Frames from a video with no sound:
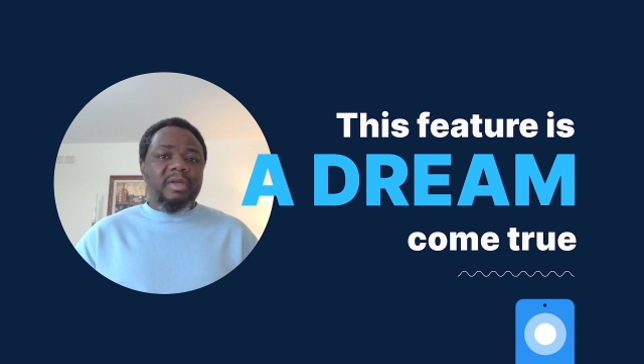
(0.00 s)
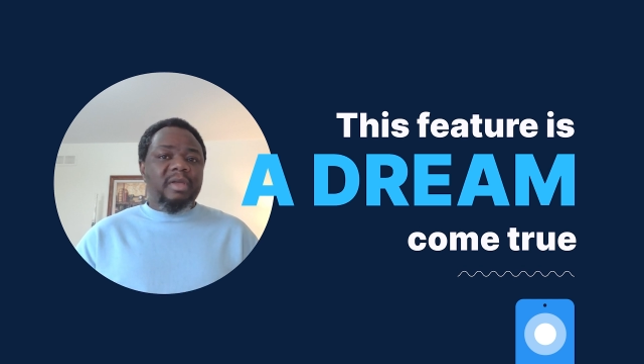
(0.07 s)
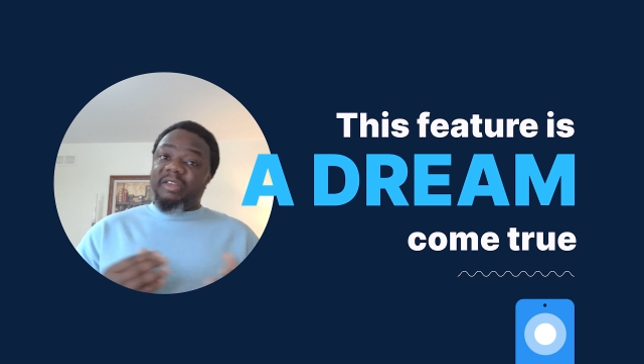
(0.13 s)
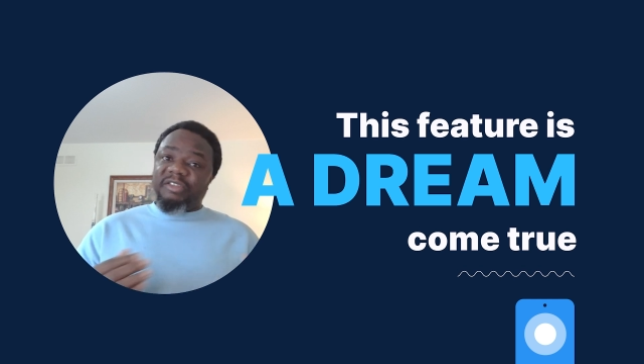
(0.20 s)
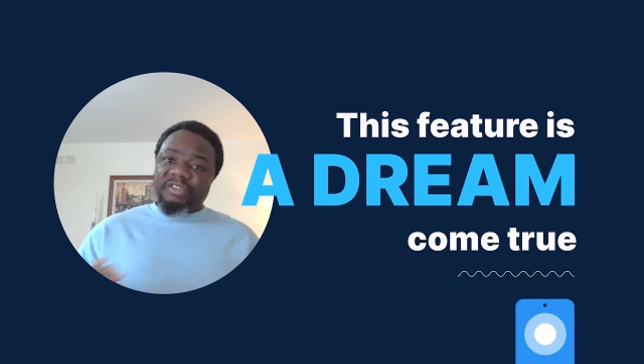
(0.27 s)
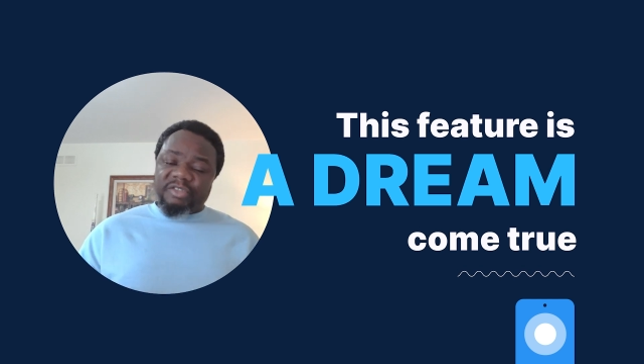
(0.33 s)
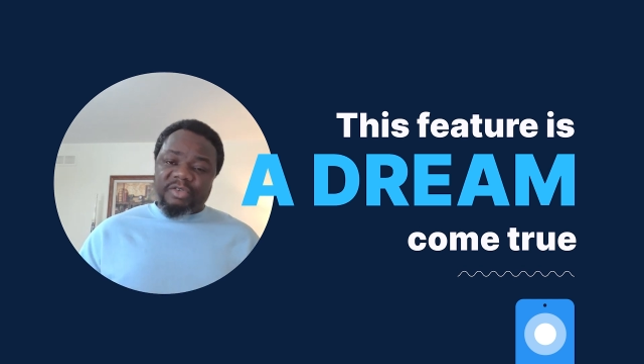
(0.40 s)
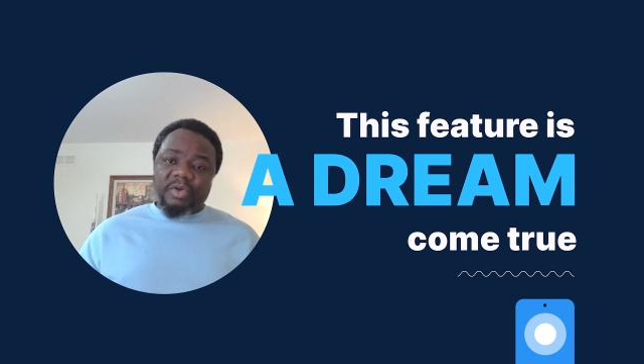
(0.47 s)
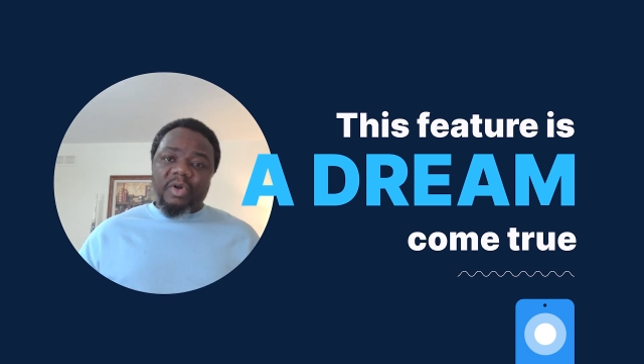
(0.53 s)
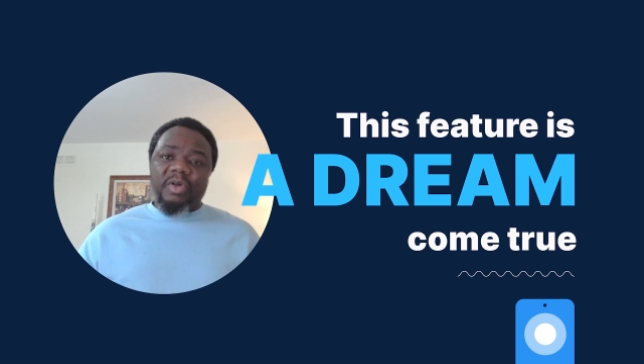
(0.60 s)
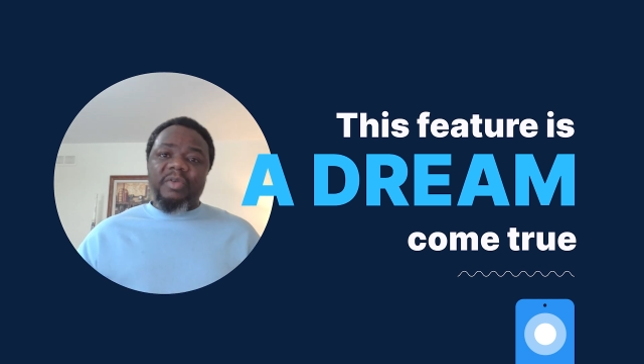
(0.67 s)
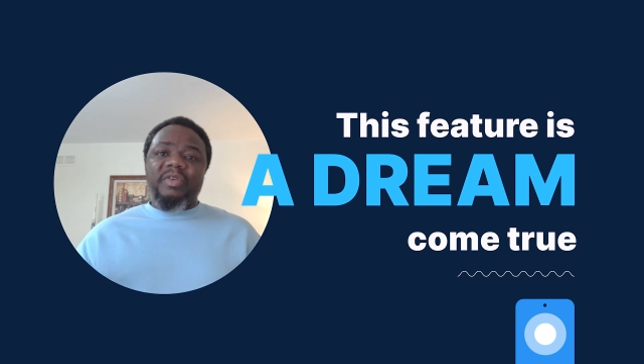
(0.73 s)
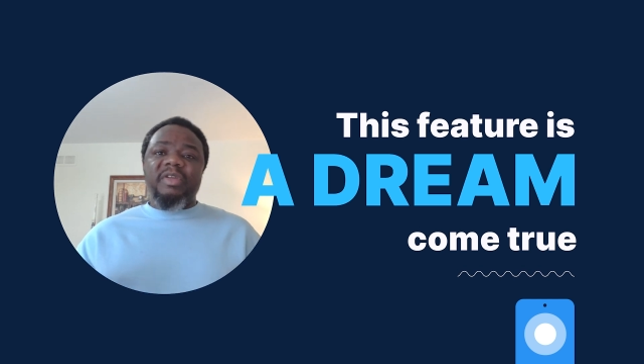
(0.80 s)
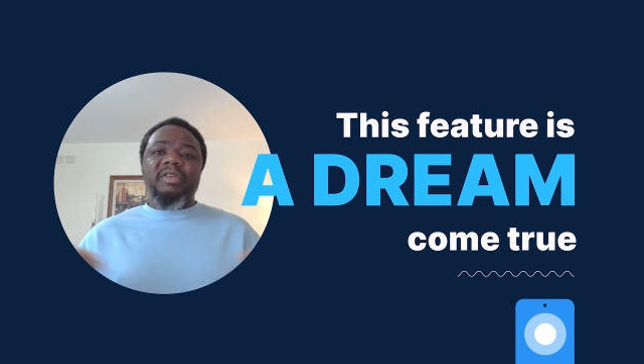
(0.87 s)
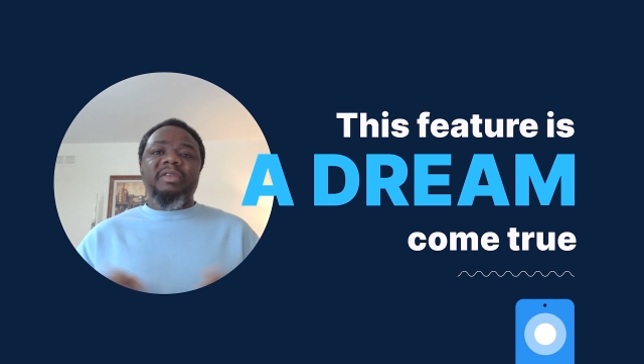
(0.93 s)

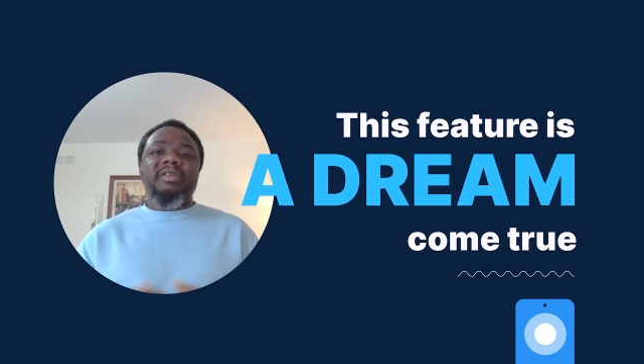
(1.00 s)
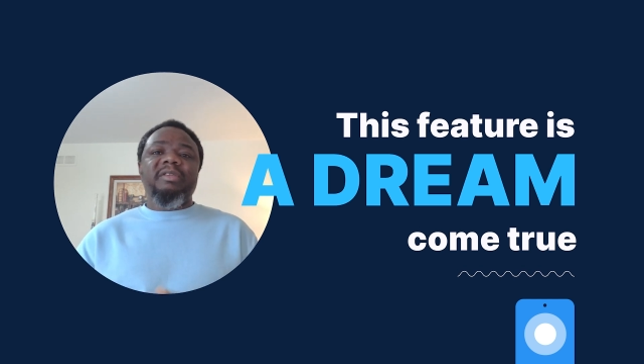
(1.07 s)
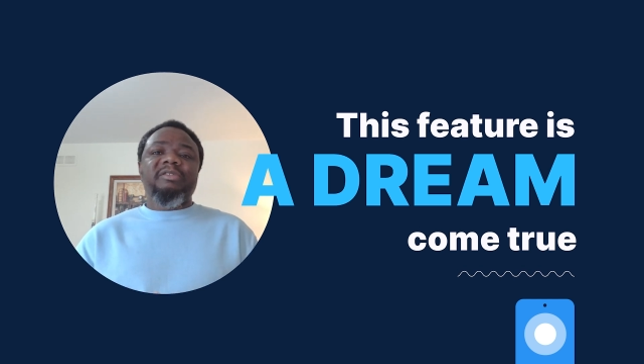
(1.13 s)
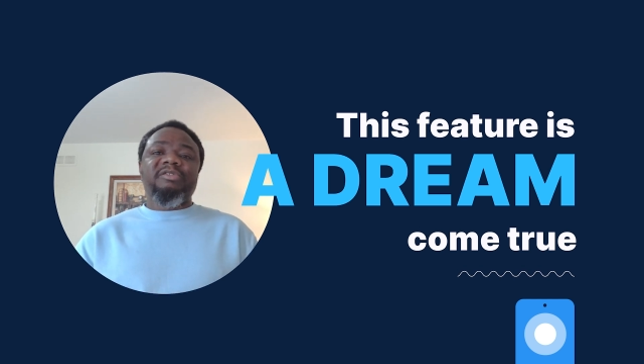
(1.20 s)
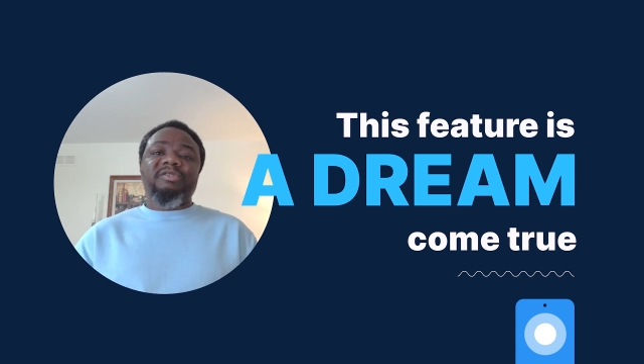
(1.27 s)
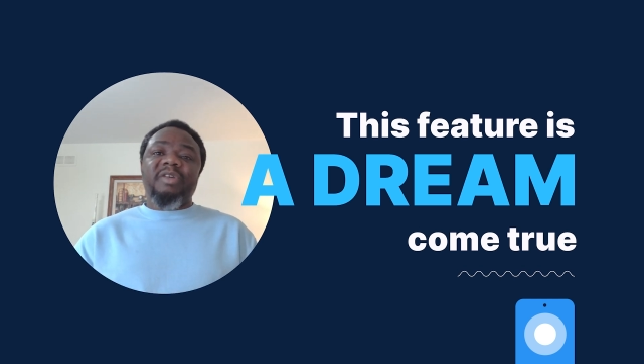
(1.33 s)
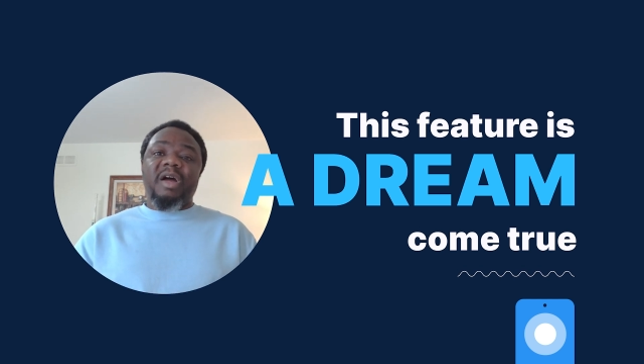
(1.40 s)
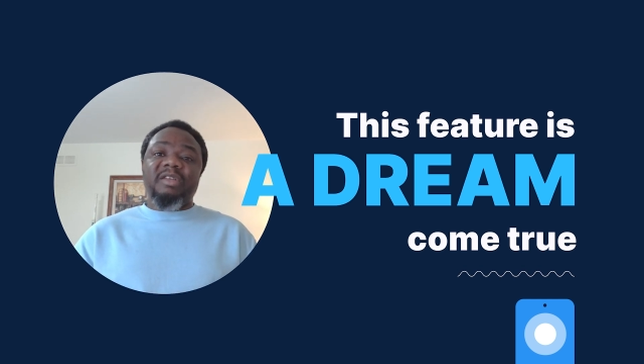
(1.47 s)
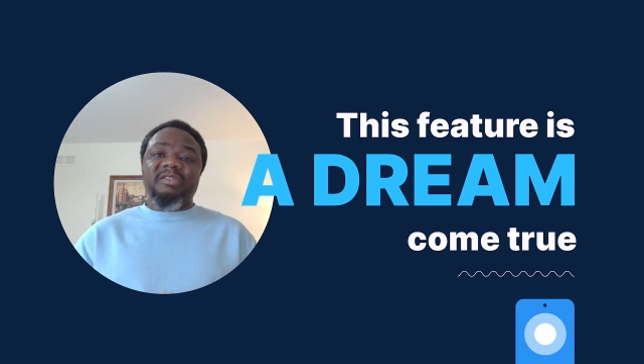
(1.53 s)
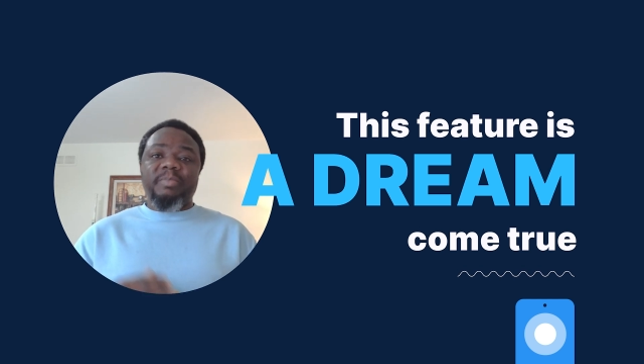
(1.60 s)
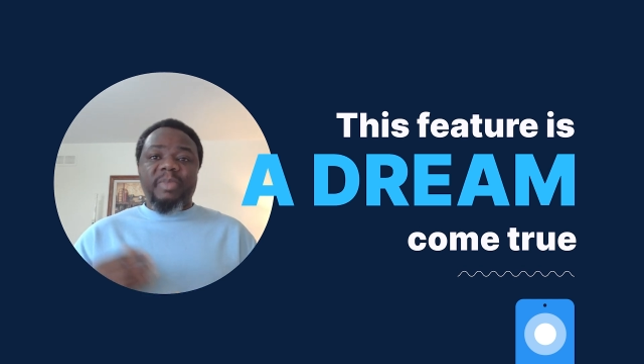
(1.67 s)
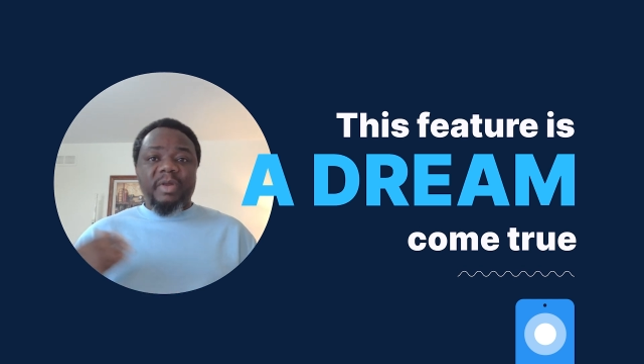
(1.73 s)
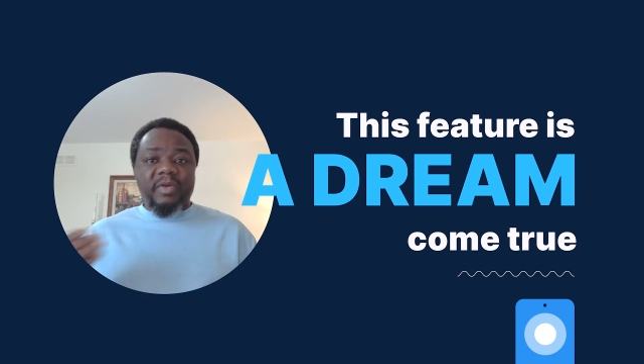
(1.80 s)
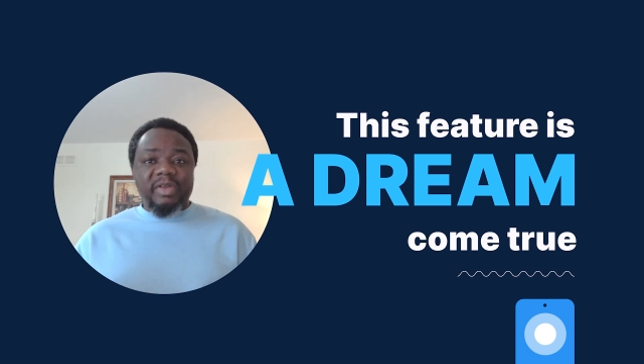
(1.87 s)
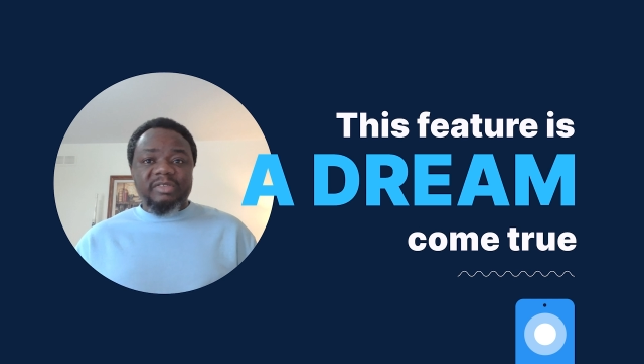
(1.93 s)
ensuring
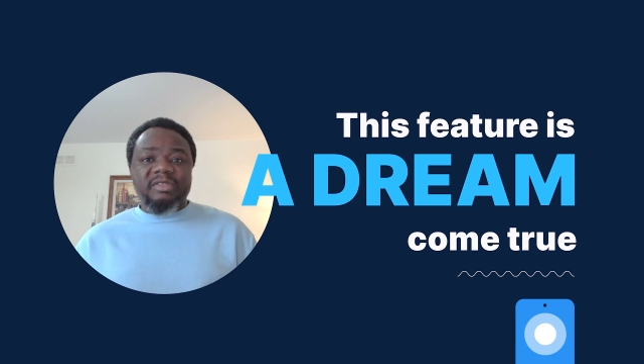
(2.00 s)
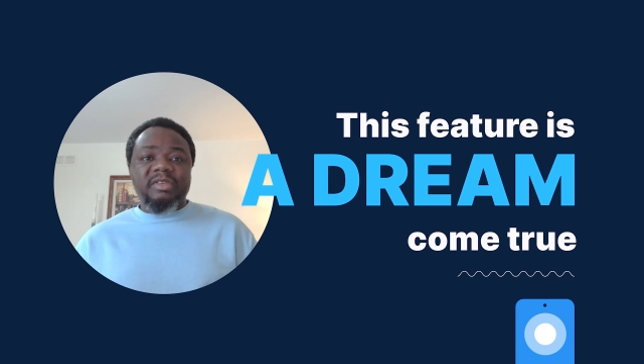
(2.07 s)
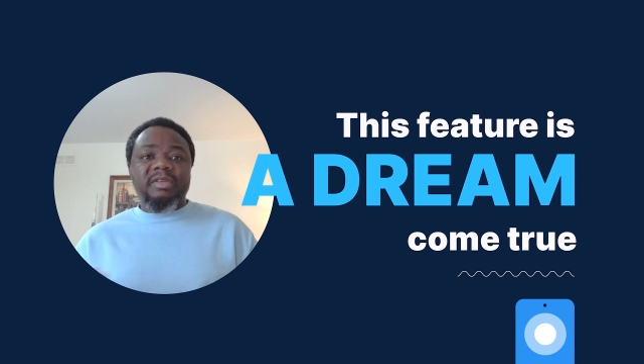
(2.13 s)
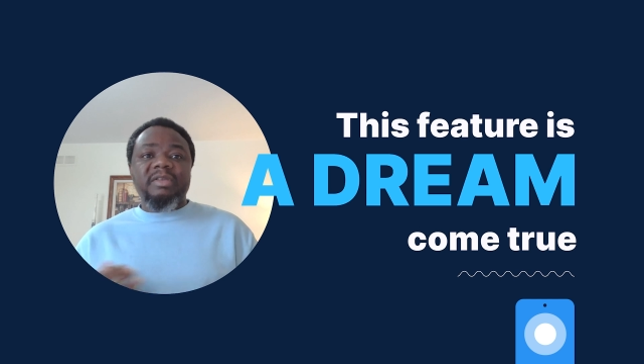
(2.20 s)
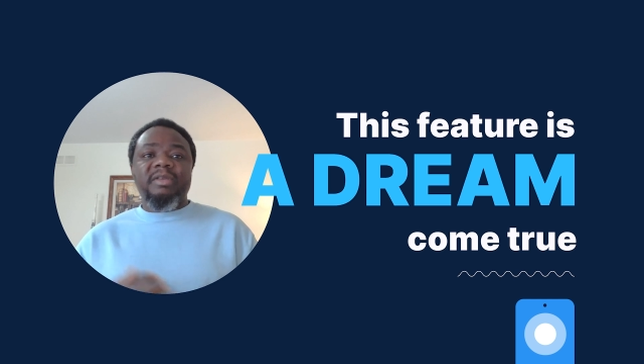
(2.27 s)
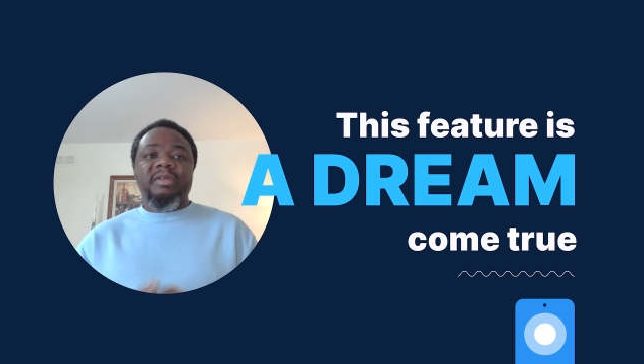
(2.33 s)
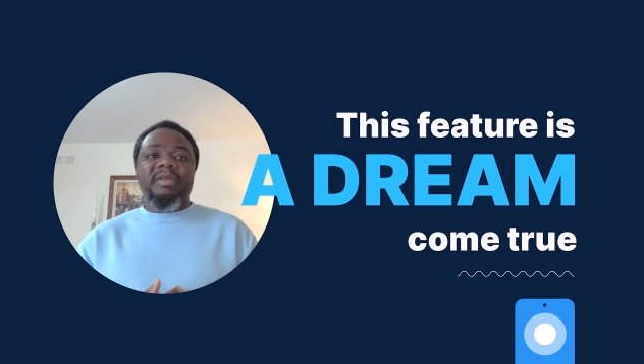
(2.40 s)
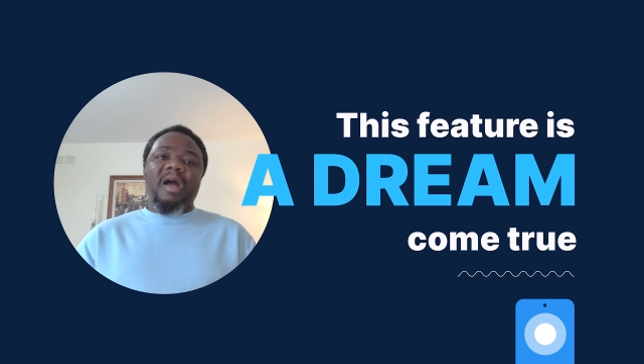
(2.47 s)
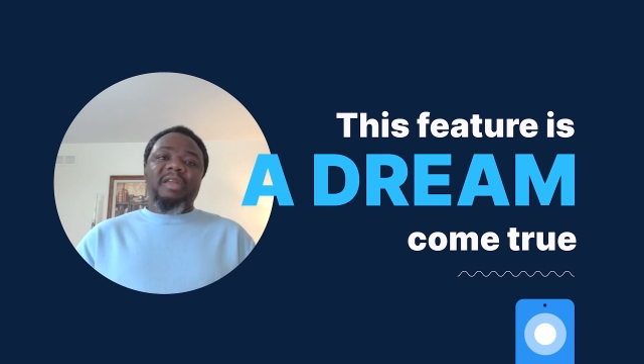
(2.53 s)
transparency